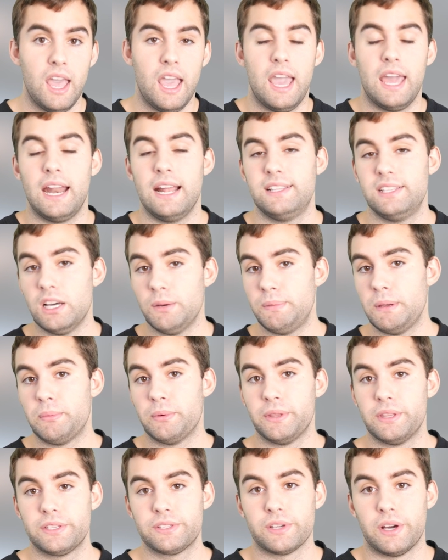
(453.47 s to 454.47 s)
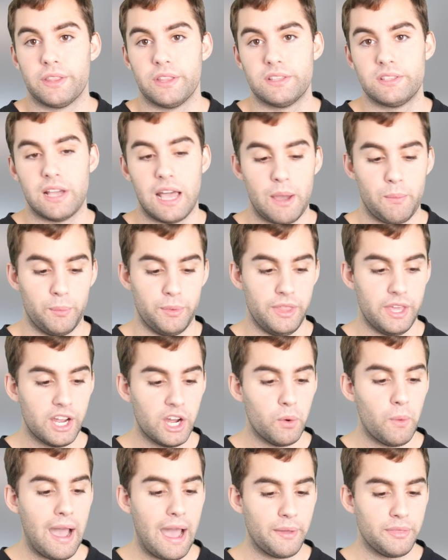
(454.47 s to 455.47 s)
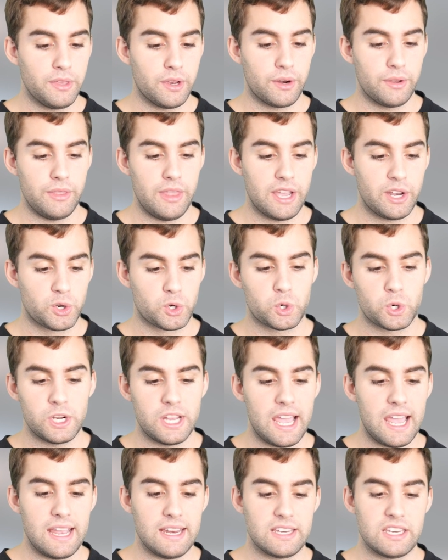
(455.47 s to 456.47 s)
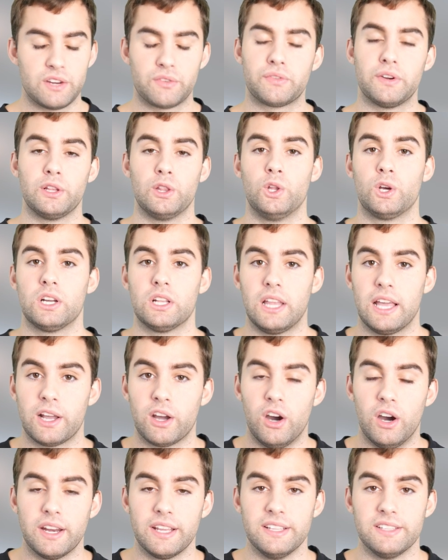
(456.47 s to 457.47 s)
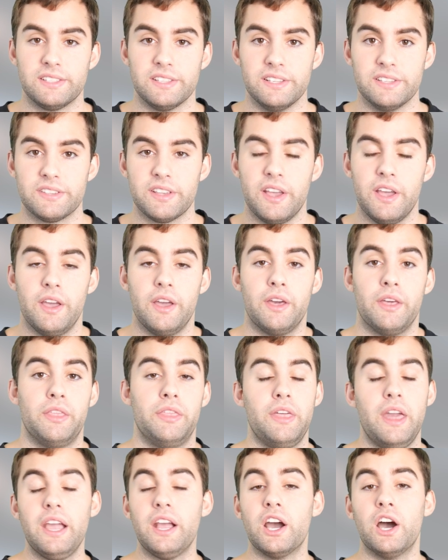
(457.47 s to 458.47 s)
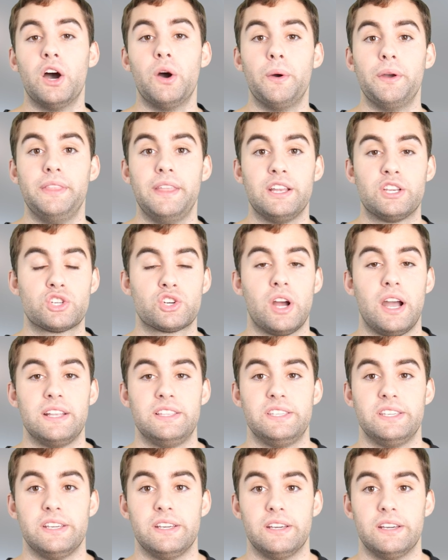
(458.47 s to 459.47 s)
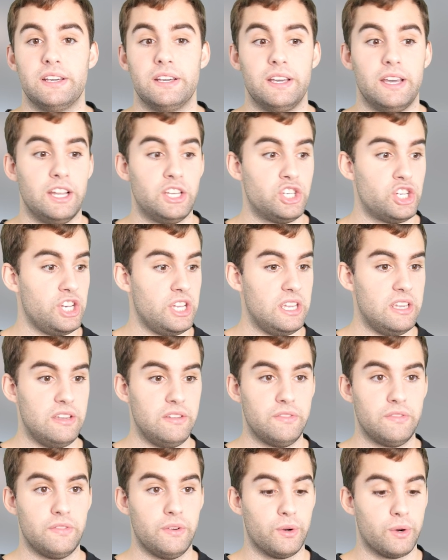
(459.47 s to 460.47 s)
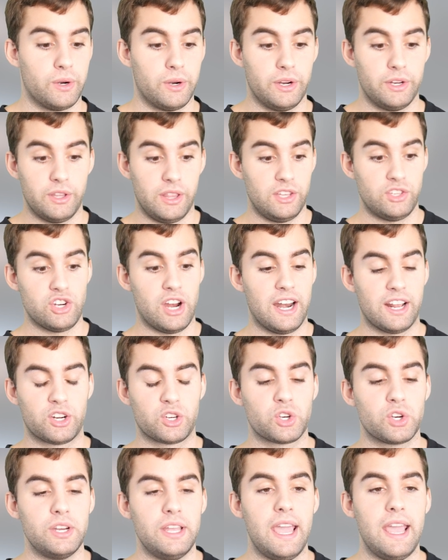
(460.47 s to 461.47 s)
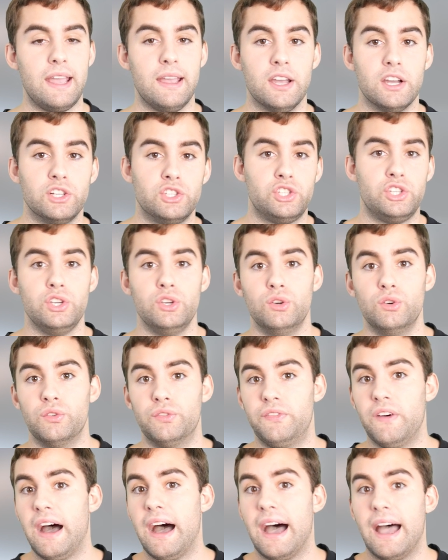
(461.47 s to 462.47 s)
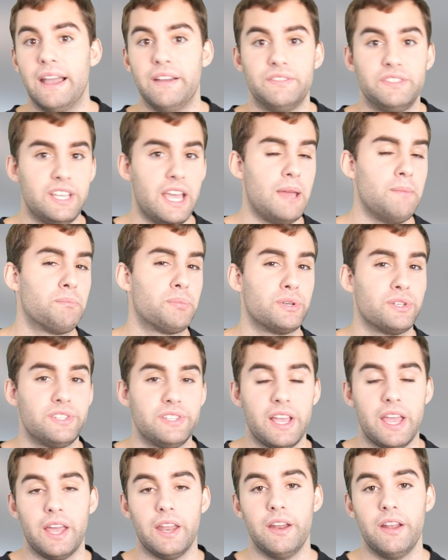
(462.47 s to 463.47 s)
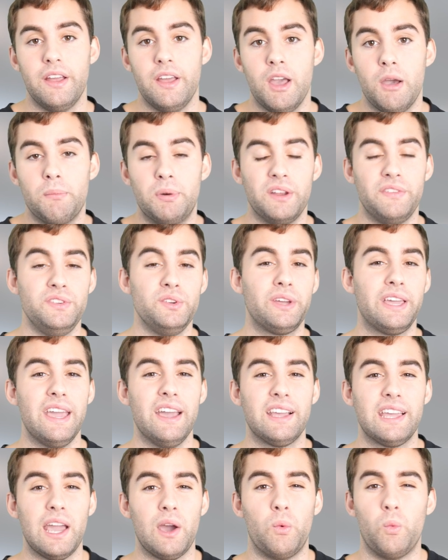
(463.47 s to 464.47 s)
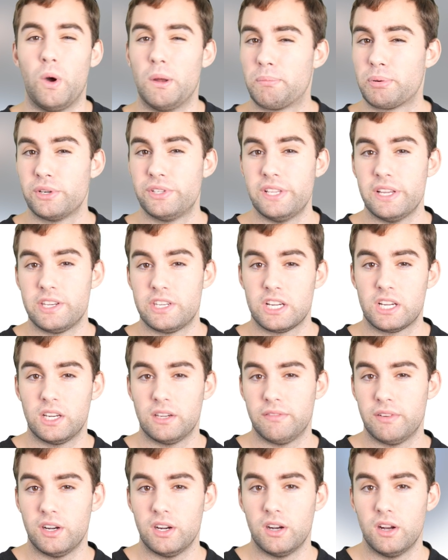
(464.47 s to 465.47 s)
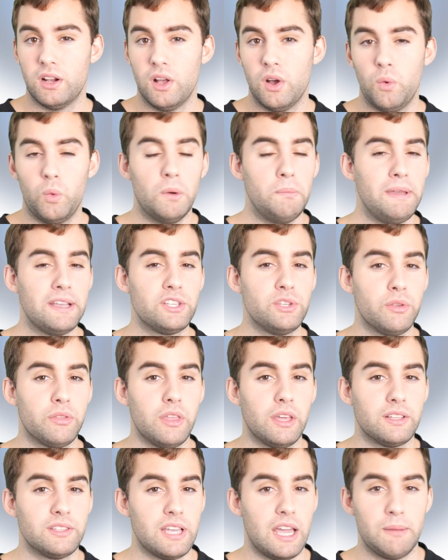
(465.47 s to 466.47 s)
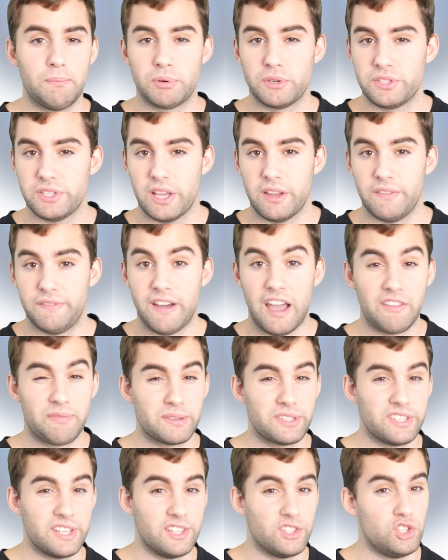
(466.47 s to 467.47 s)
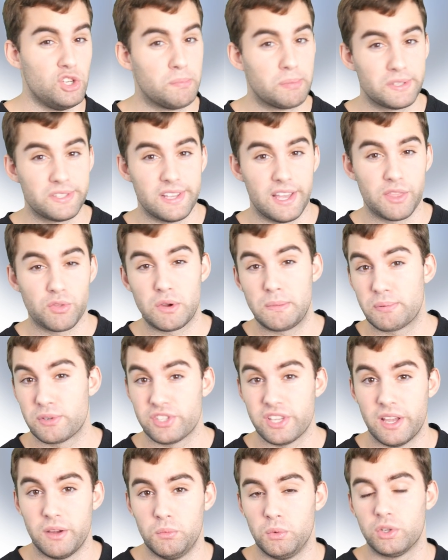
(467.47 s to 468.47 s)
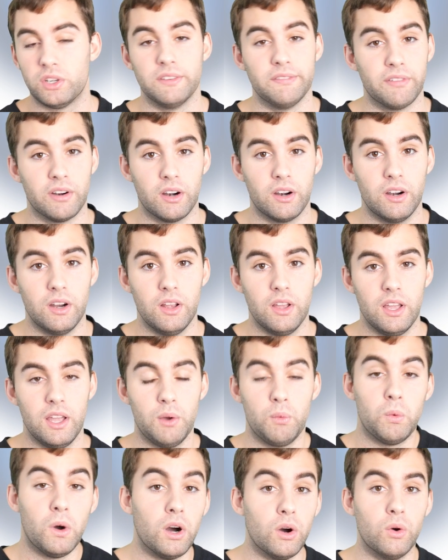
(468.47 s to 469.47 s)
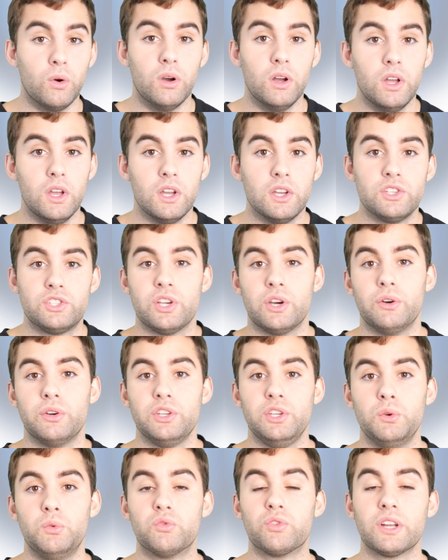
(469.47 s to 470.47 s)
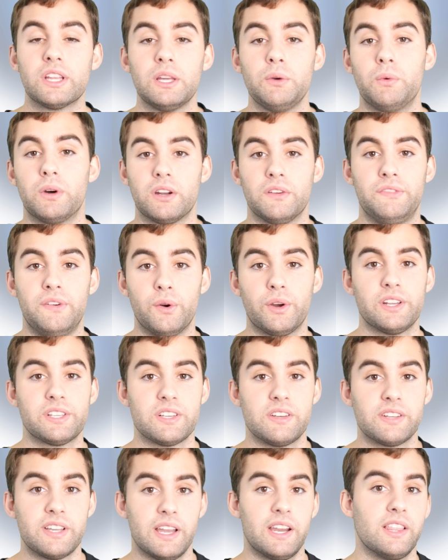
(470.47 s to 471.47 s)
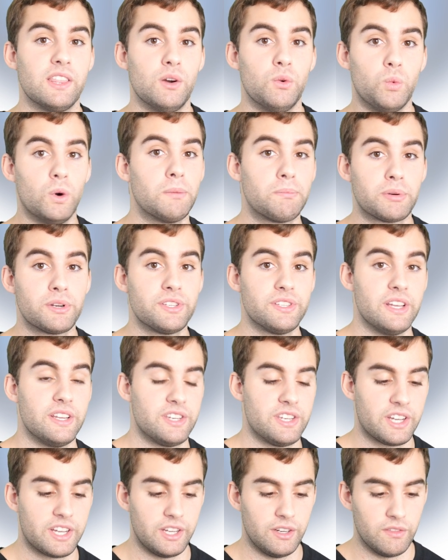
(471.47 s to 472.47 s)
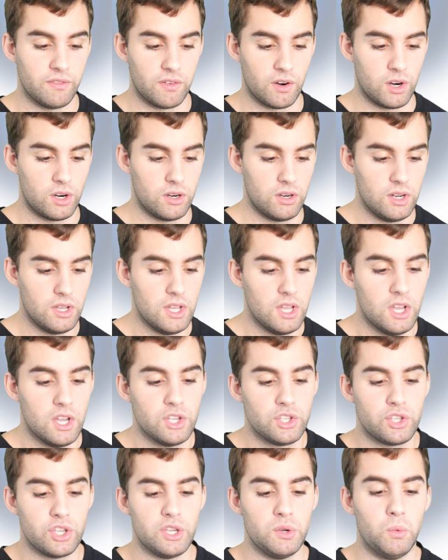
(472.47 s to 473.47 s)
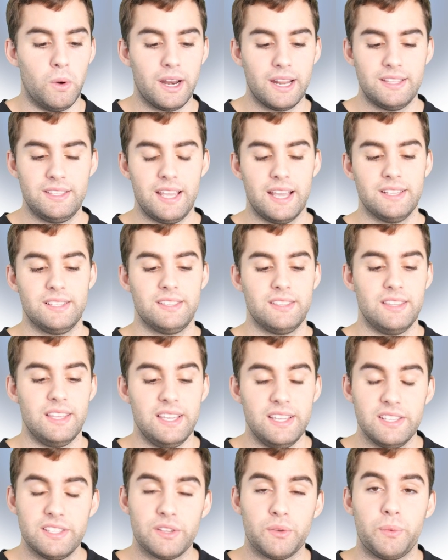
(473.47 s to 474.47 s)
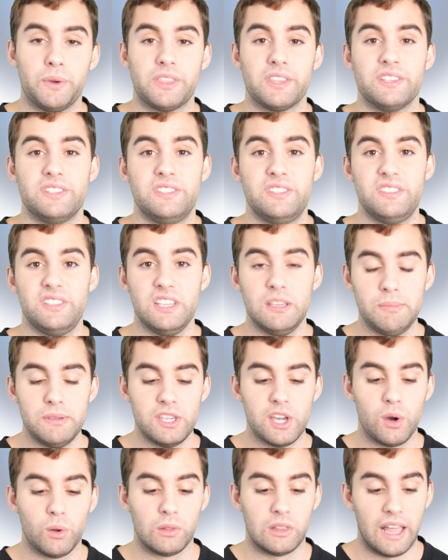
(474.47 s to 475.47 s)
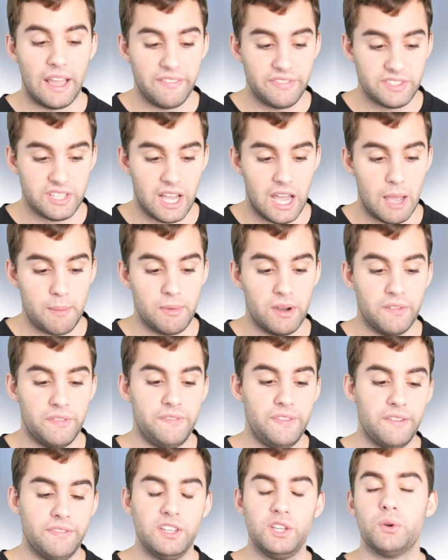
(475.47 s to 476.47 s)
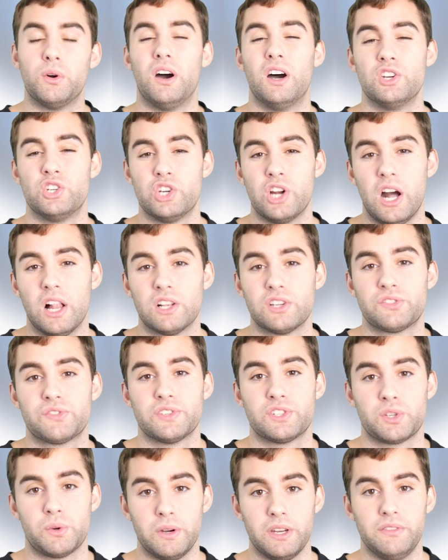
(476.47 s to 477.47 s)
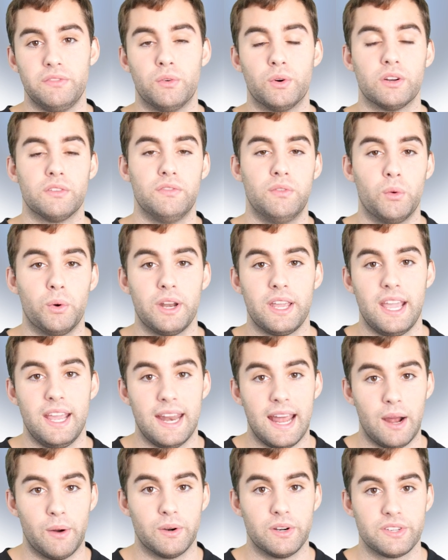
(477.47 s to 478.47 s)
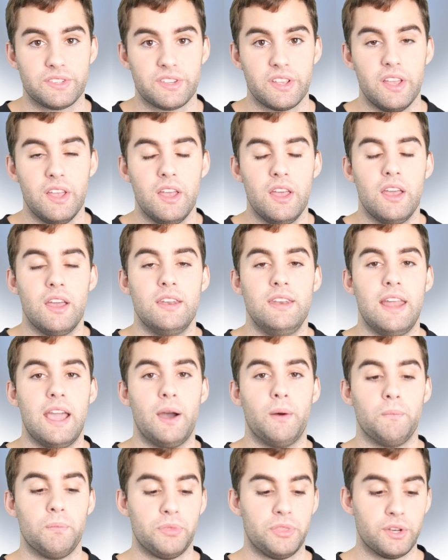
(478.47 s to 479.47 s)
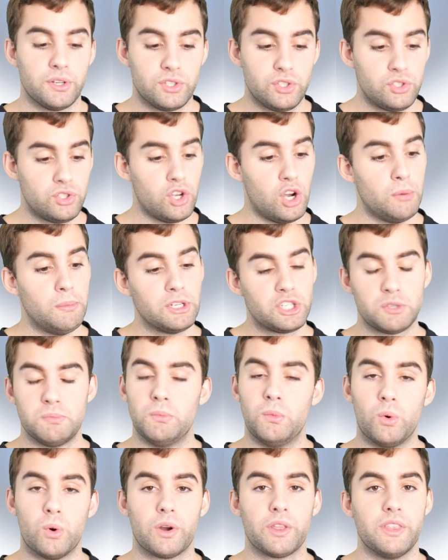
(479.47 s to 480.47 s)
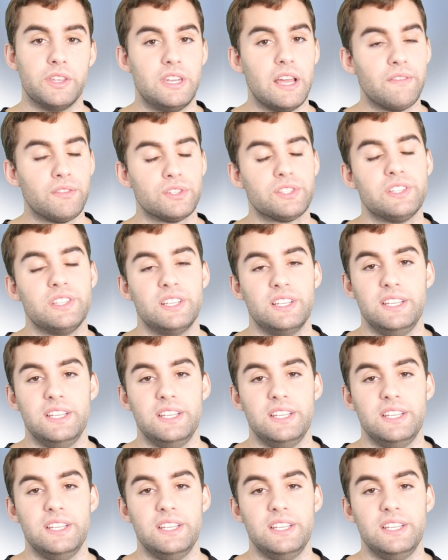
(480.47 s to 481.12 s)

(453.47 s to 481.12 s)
And I tell people this all the time. When they go out there and they create different lookalike audiences, they go and they try to achieve, or they try to create 2, 5, 10%. But if you can't get 1% to convert, what makes you think 10%, 5%, 2%, 3% will convert? It won't. So you really wanna focus on getting the 1% to convert. So you wanna test these with a CBO lifetime of $50 to $100 for 24 to 48 hours. Now, there's so much more, the devil's in the